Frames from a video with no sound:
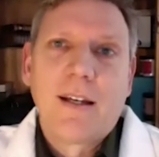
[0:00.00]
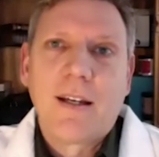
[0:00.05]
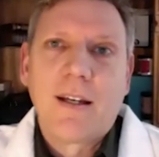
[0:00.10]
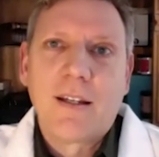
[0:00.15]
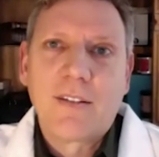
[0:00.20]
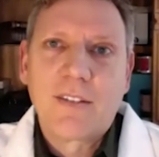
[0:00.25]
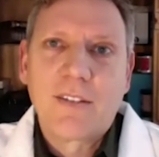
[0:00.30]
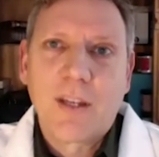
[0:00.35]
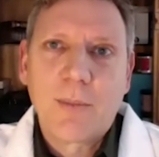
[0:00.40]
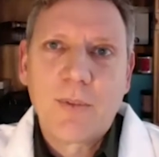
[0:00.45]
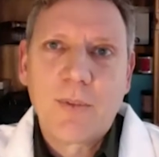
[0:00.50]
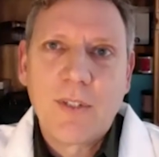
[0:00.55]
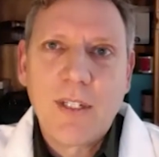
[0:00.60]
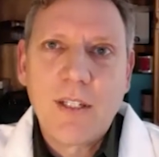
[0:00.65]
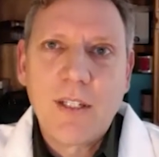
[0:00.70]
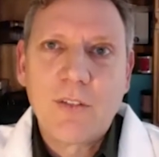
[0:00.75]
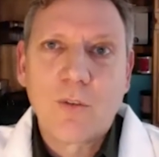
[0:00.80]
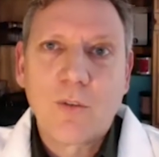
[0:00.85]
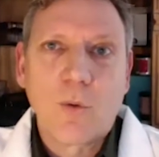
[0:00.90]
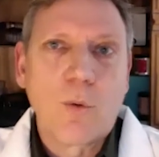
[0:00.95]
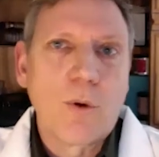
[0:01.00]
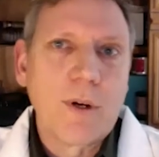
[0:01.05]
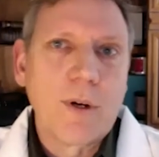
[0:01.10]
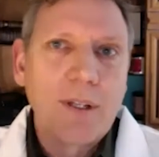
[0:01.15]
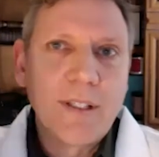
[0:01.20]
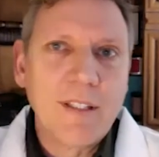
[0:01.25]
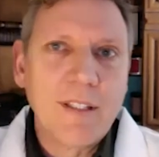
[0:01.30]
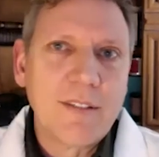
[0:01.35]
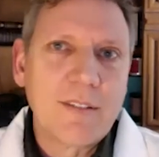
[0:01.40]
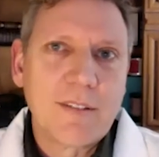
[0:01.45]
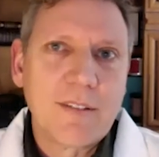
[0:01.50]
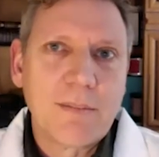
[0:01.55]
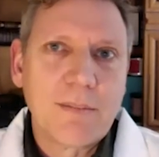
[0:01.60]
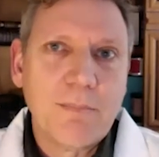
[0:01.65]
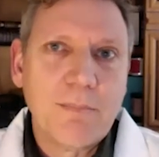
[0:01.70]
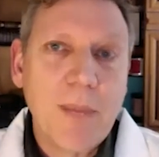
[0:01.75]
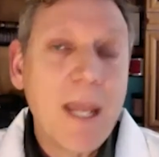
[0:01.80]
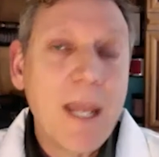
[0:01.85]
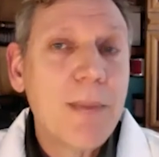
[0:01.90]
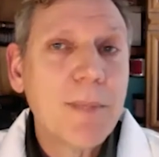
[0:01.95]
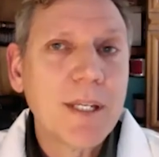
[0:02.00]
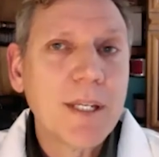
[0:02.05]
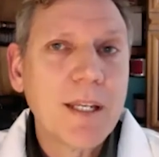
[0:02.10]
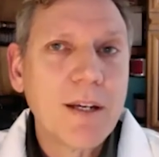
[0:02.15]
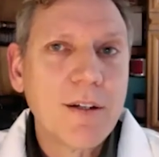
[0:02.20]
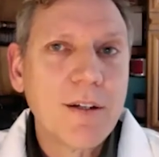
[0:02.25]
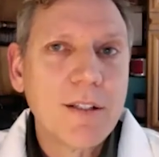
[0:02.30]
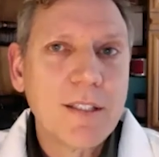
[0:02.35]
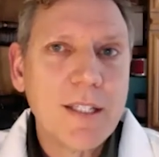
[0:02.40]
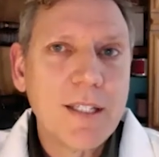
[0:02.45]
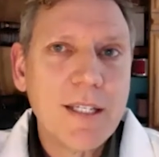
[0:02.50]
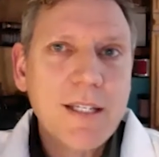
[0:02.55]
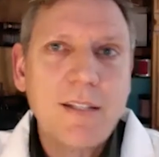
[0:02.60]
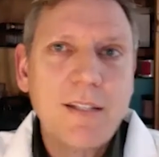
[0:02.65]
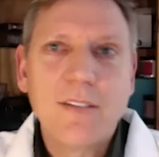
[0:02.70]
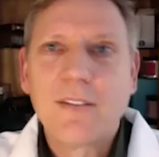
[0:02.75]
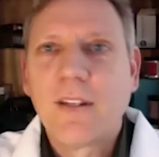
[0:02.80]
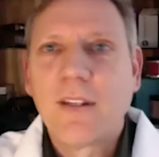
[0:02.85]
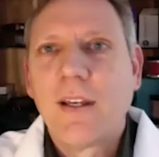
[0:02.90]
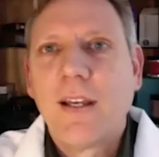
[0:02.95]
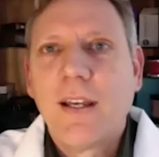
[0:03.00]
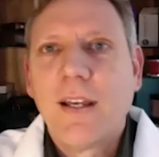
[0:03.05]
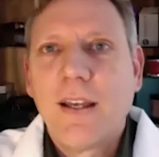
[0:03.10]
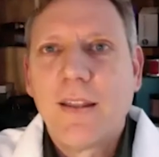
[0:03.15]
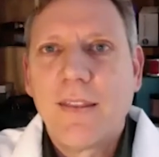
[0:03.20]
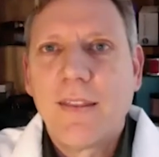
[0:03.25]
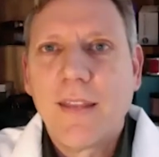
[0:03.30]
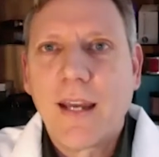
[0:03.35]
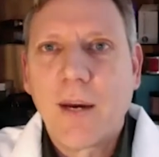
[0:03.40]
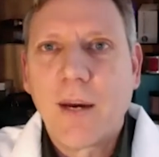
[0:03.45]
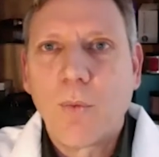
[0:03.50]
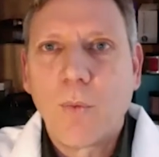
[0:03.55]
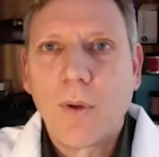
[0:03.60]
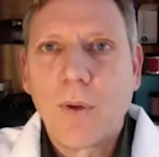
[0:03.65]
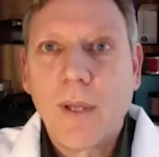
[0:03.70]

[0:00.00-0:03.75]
subsidies, or at least payment guarantees that,